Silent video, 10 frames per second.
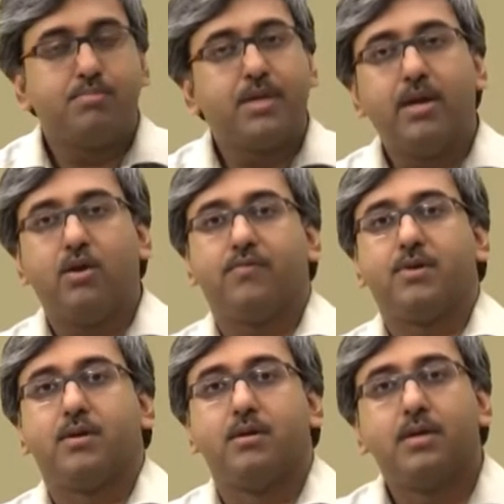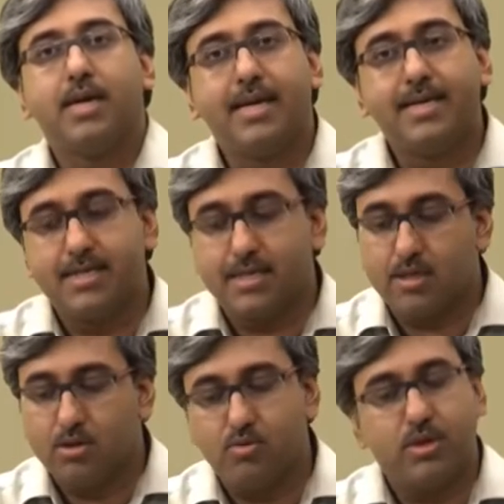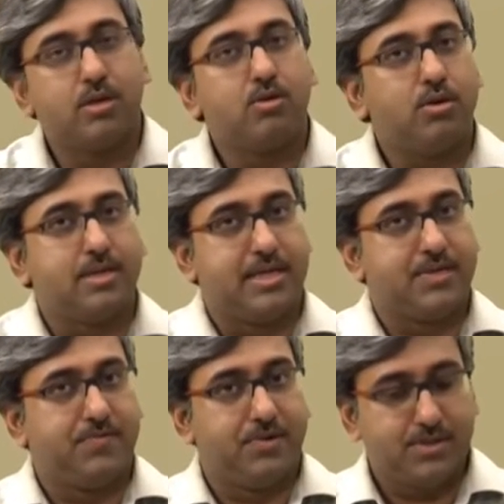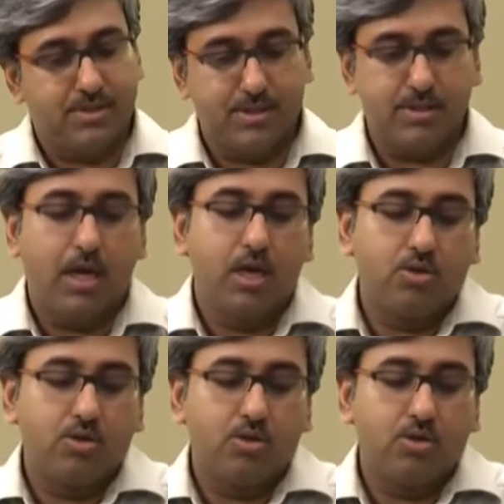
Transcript: Think of the Indian colonial context, for instance.